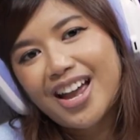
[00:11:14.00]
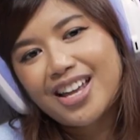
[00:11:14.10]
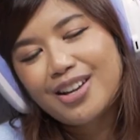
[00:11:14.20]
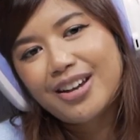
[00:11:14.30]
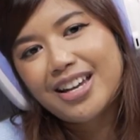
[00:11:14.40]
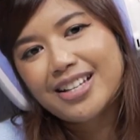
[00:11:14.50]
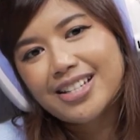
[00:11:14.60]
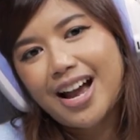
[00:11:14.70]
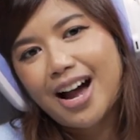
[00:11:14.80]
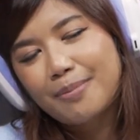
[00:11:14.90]

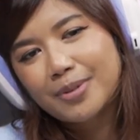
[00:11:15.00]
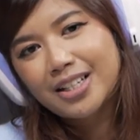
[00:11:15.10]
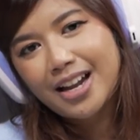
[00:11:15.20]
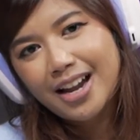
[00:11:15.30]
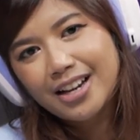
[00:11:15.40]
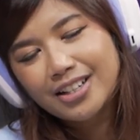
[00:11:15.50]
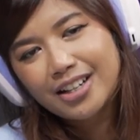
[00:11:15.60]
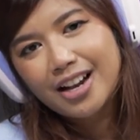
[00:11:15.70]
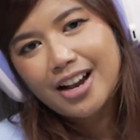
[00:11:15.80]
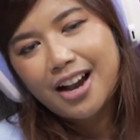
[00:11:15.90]
Anyways, Tash,
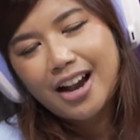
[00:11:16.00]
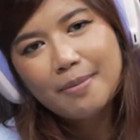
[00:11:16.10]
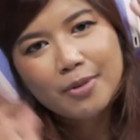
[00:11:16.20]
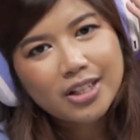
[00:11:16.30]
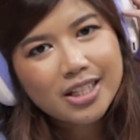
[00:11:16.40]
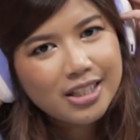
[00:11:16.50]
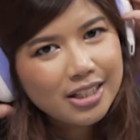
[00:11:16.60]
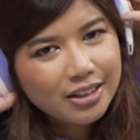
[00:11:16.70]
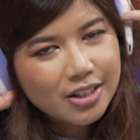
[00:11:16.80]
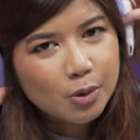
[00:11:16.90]
I'm gonna
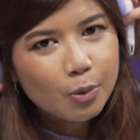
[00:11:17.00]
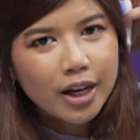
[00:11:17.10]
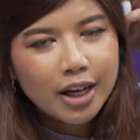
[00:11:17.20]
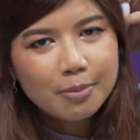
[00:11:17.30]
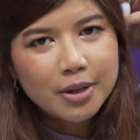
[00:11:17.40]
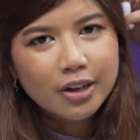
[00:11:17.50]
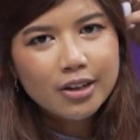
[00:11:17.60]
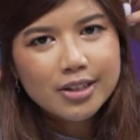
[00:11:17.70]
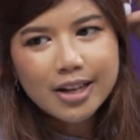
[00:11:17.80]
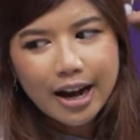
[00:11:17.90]
steal this away
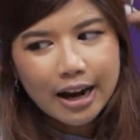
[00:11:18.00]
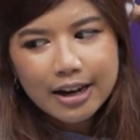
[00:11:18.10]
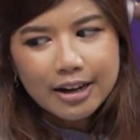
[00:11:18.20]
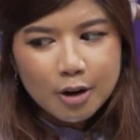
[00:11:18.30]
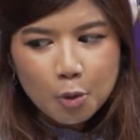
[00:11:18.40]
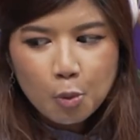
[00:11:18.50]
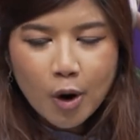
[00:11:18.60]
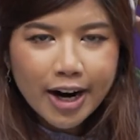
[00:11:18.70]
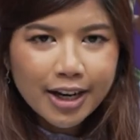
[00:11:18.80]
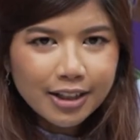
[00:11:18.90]
because
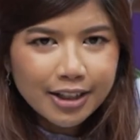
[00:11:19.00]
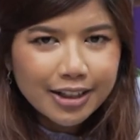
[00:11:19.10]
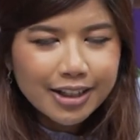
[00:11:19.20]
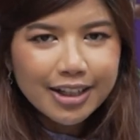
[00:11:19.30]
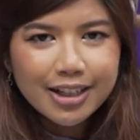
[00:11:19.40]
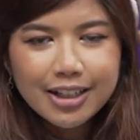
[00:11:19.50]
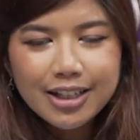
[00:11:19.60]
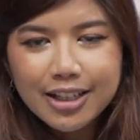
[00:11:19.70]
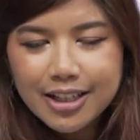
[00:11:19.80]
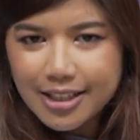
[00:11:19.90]
while it
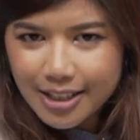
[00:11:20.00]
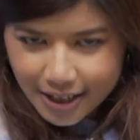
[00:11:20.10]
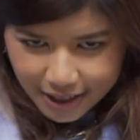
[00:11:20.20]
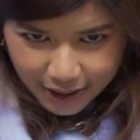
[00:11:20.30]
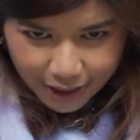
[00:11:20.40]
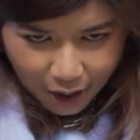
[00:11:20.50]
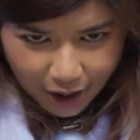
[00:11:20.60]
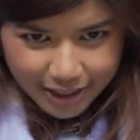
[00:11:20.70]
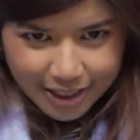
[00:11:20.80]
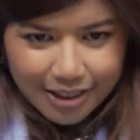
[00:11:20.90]
is
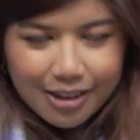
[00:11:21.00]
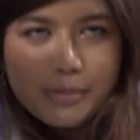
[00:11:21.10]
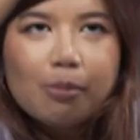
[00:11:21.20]
not the